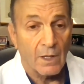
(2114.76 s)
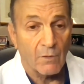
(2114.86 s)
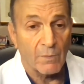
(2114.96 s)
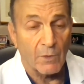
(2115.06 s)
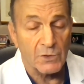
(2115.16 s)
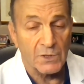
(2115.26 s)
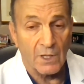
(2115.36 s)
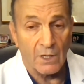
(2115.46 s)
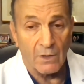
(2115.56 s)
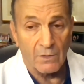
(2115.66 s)
with mostly
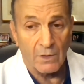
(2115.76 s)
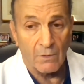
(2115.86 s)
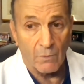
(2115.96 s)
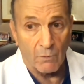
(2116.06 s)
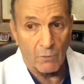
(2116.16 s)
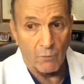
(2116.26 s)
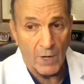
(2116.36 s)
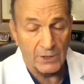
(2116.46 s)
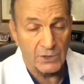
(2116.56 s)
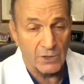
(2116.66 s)
with
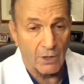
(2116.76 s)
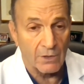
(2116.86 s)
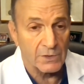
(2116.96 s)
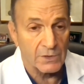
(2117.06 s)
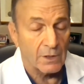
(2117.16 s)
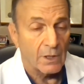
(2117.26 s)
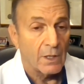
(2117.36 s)
reddish scars.